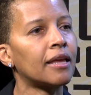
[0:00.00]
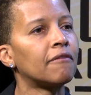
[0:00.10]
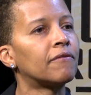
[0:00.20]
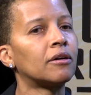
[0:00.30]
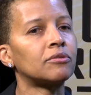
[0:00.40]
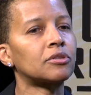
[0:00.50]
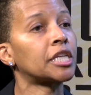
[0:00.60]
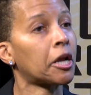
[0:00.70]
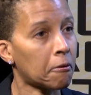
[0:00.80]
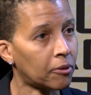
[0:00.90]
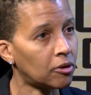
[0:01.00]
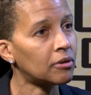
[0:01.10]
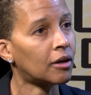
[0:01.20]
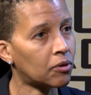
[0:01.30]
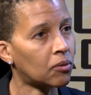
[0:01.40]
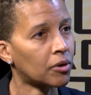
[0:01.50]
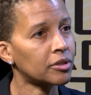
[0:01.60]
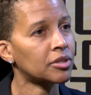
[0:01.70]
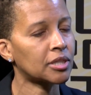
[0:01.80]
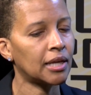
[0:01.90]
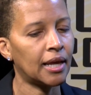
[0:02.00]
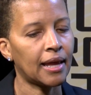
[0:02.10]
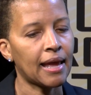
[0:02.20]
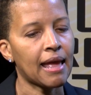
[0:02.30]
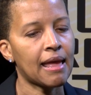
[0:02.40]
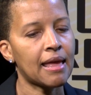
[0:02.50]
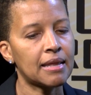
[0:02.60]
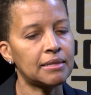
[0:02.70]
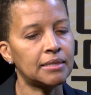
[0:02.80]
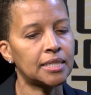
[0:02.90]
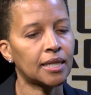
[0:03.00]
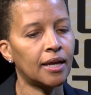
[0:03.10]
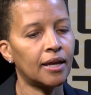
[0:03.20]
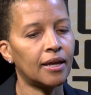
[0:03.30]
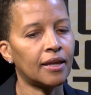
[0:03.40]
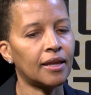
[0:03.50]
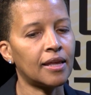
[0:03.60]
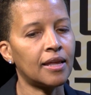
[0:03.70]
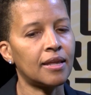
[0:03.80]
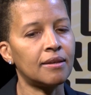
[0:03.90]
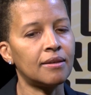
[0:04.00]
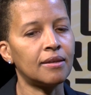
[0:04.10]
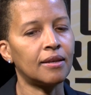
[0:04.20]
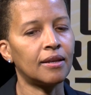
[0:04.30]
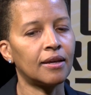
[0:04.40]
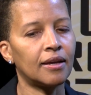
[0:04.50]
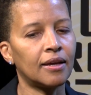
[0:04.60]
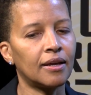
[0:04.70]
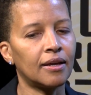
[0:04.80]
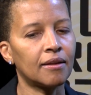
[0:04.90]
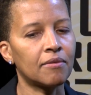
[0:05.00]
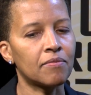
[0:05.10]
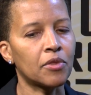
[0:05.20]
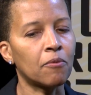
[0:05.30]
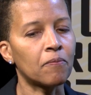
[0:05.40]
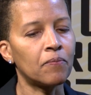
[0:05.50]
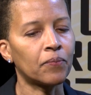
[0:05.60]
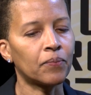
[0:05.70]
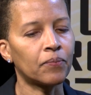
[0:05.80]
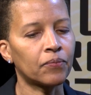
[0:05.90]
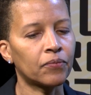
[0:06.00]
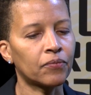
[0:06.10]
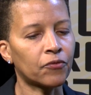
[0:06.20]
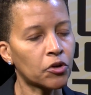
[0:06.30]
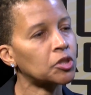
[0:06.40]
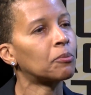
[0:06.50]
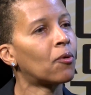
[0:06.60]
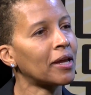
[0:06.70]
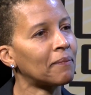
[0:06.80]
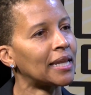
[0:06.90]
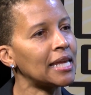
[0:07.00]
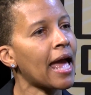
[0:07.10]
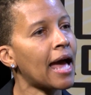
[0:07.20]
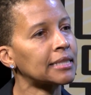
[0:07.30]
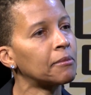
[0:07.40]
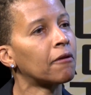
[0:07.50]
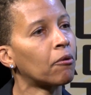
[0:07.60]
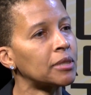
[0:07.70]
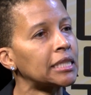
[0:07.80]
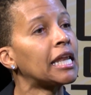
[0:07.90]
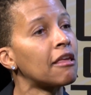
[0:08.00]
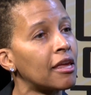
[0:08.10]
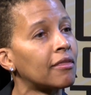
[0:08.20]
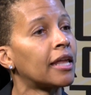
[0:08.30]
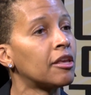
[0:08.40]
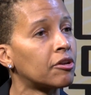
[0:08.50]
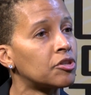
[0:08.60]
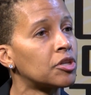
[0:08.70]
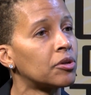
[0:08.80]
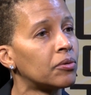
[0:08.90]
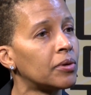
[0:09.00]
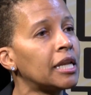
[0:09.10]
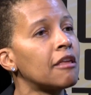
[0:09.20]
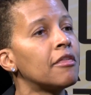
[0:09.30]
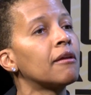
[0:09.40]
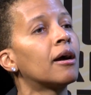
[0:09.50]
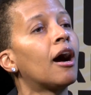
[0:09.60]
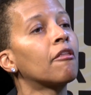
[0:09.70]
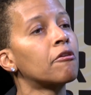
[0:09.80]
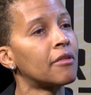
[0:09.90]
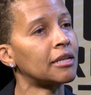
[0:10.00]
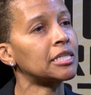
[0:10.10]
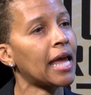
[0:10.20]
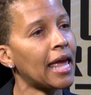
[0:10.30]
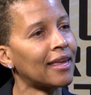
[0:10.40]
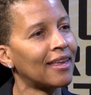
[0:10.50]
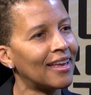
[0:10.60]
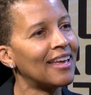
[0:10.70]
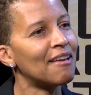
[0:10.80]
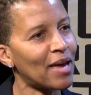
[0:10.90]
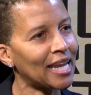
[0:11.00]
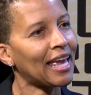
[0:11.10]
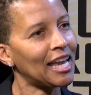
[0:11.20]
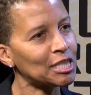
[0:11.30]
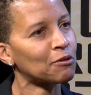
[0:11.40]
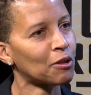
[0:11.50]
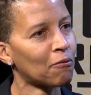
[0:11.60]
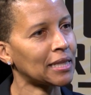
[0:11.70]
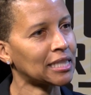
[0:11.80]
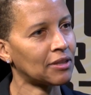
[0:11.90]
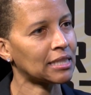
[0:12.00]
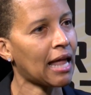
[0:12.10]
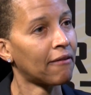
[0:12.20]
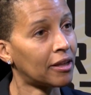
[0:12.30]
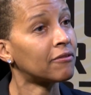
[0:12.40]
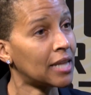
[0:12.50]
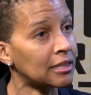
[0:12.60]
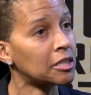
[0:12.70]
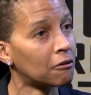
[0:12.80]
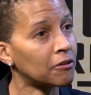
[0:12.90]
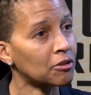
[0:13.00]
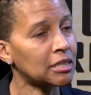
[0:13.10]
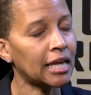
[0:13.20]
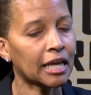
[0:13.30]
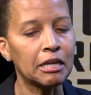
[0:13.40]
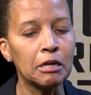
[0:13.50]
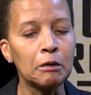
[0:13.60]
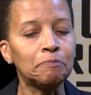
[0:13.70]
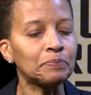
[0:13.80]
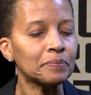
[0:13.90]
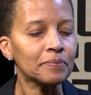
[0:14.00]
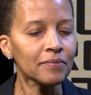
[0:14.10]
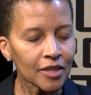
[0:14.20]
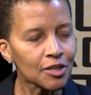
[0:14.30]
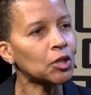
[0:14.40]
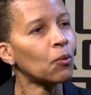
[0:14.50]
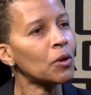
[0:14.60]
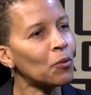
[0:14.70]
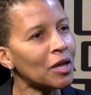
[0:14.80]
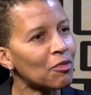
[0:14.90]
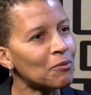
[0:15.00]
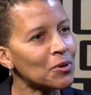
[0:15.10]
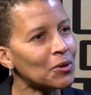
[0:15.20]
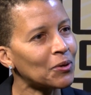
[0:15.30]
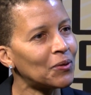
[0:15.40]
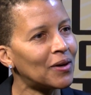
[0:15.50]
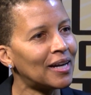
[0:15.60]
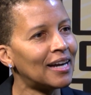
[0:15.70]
He felt terrible, of course. And in the first appointment, he asked me if there was anything that he could do, anything other than take medications for the rest of his life and still feel sick. So we went through.